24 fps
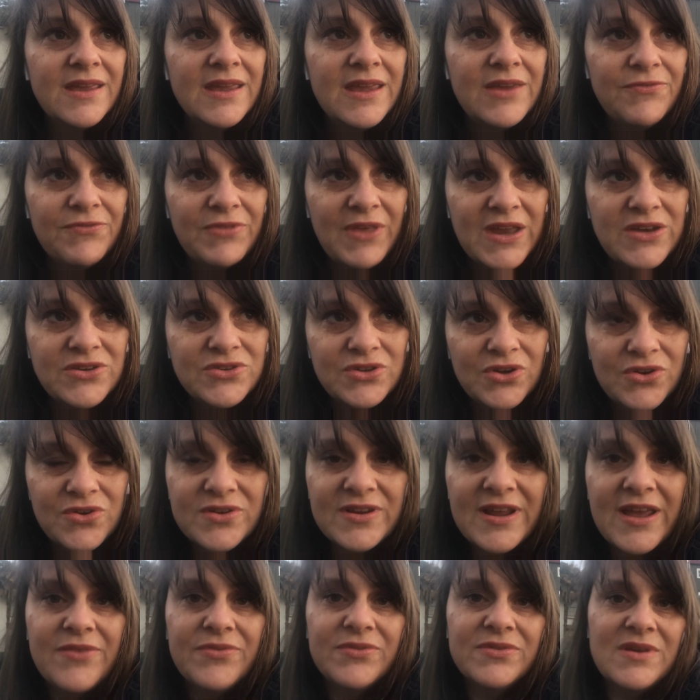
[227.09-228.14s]
if they
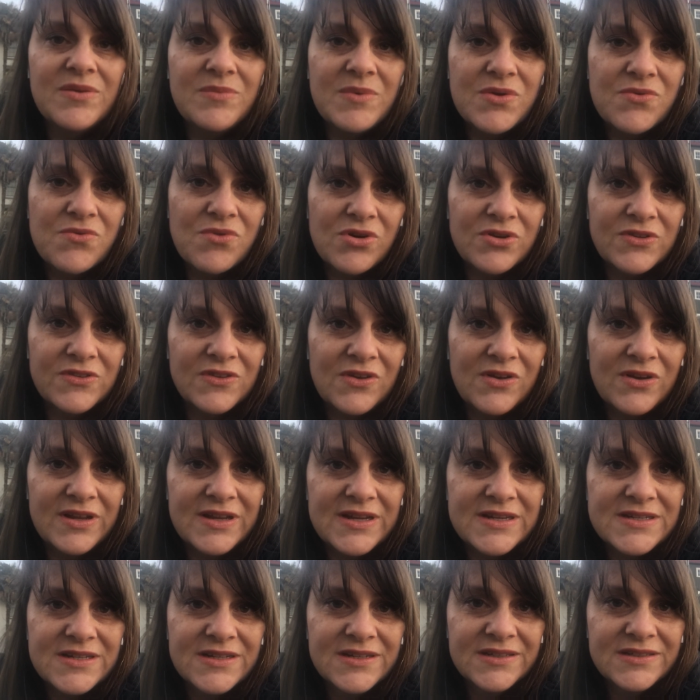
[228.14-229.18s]
don't have someone rock
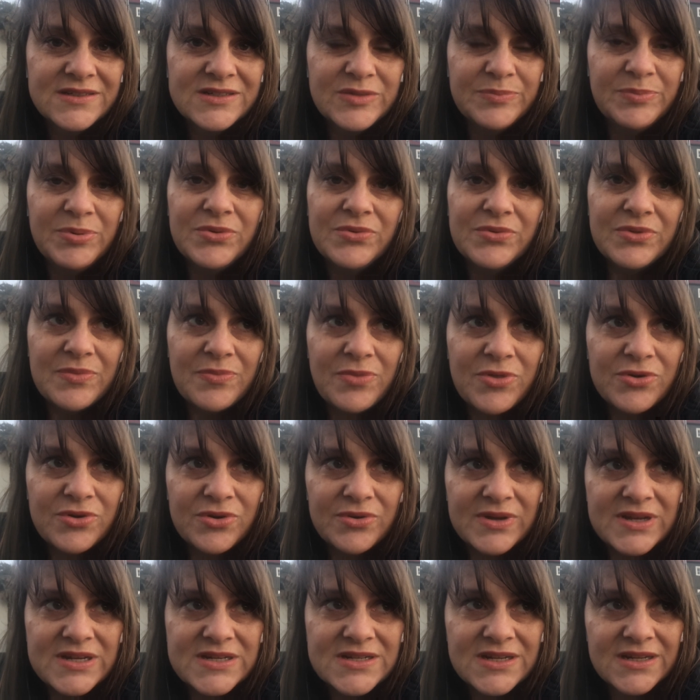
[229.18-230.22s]
solid to pull them
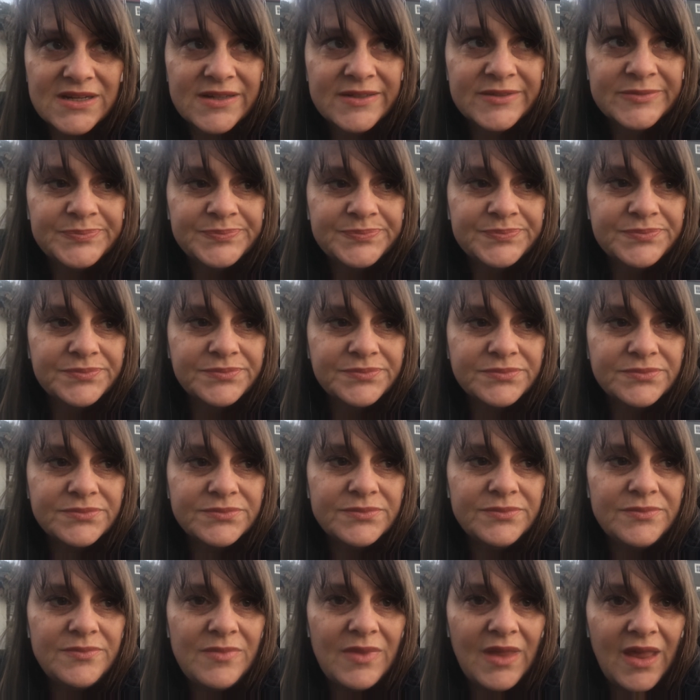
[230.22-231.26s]
through it,
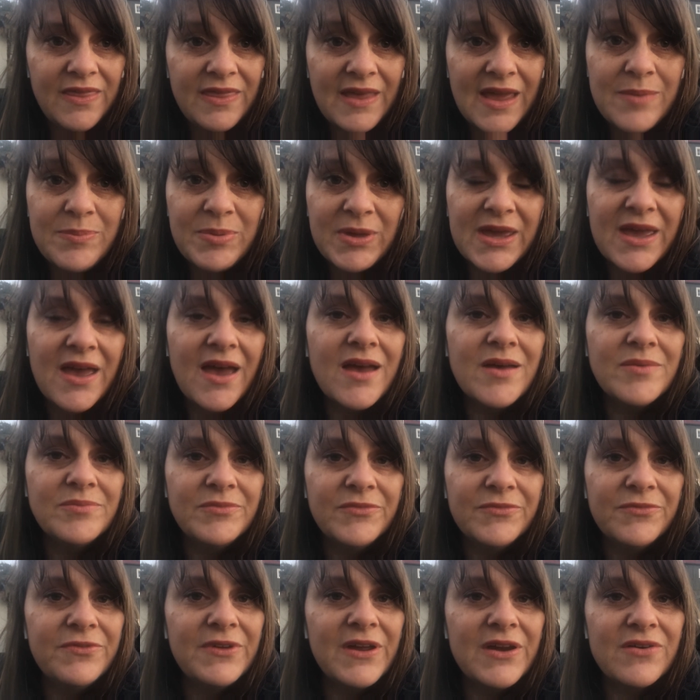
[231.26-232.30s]
they
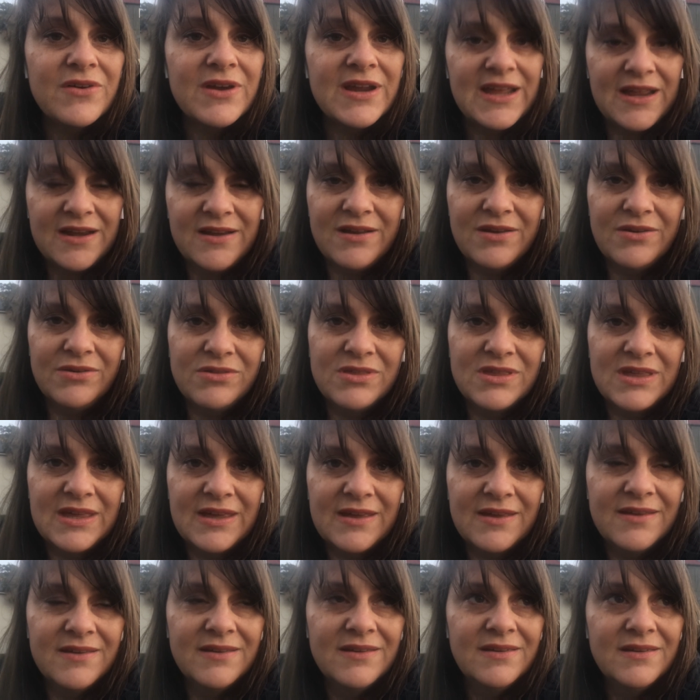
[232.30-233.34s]
become very
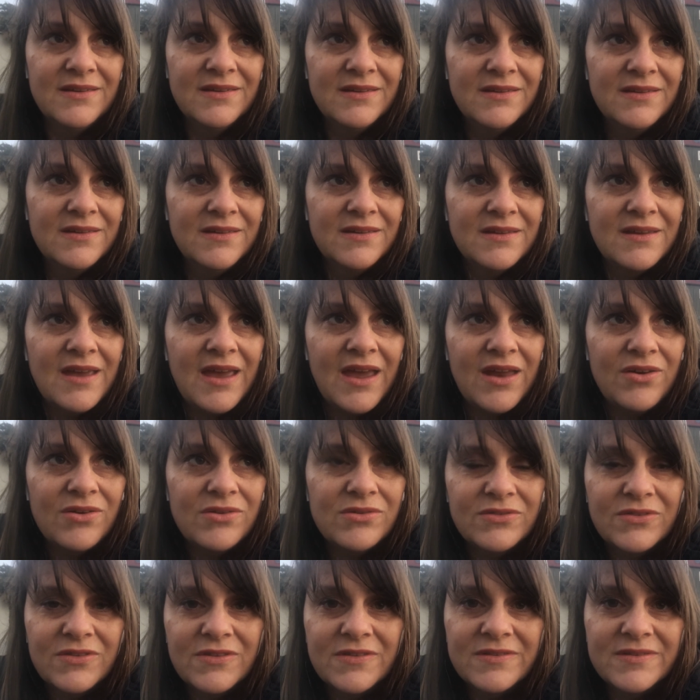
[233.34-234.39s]
unhealthy
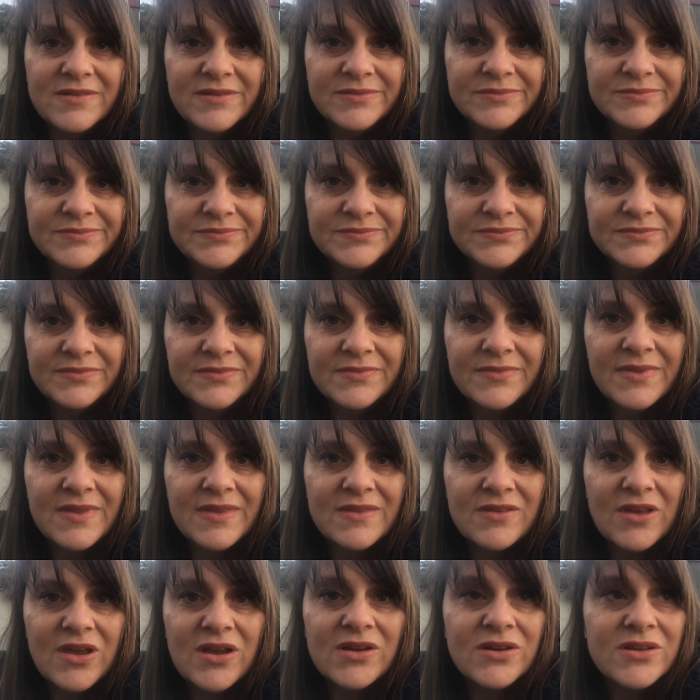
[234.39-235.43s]
adults,
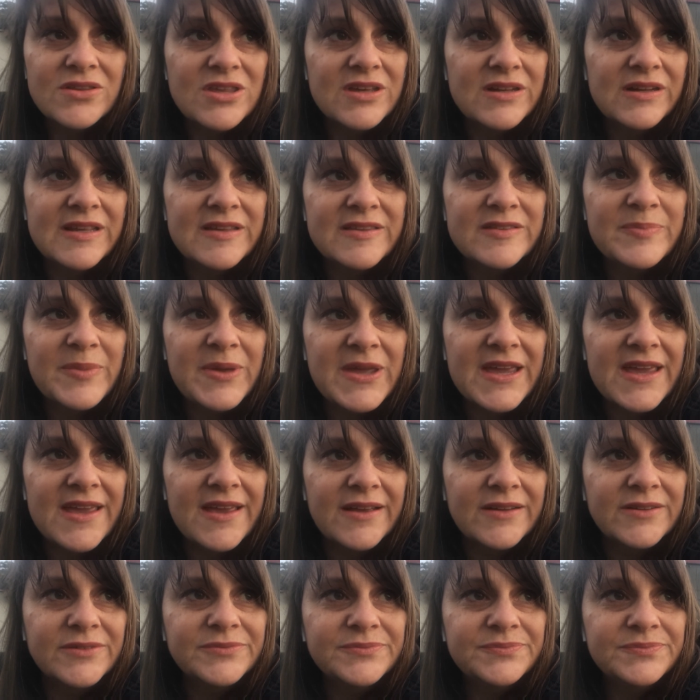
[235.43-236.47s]
psychologically
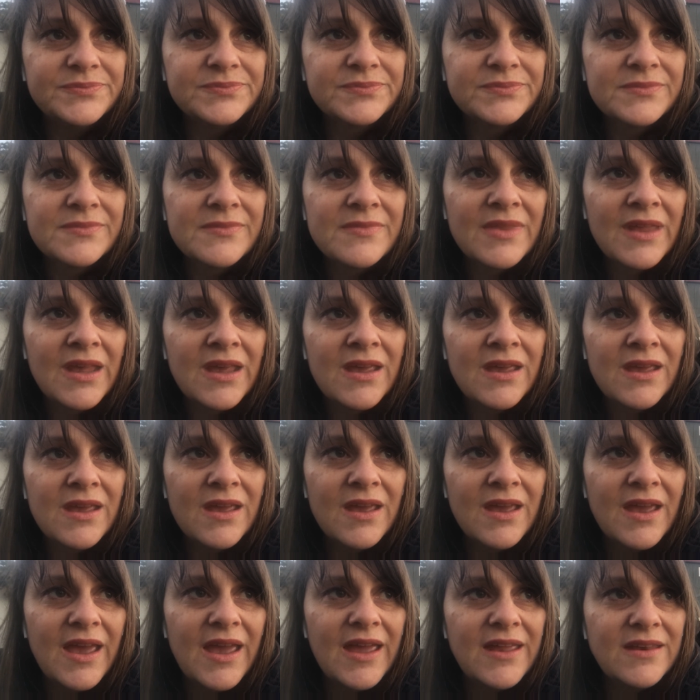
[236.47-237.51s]
speaking.
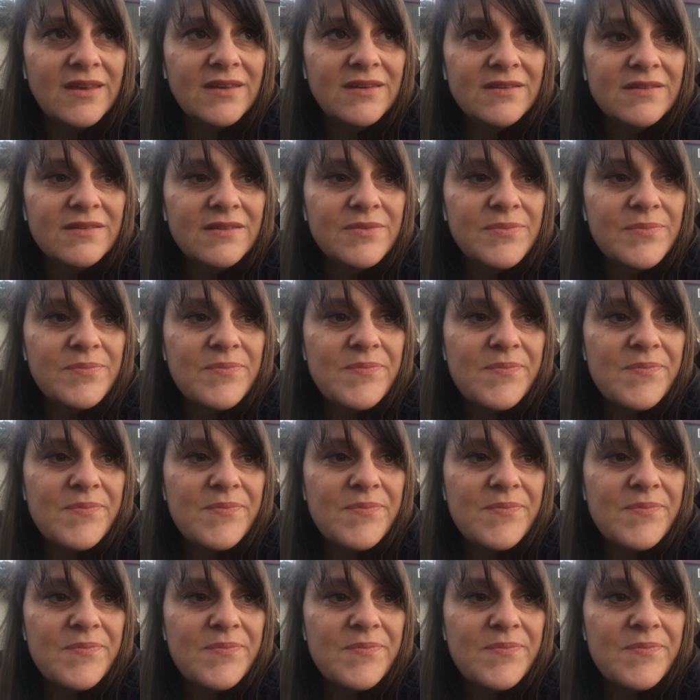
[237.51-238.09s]
And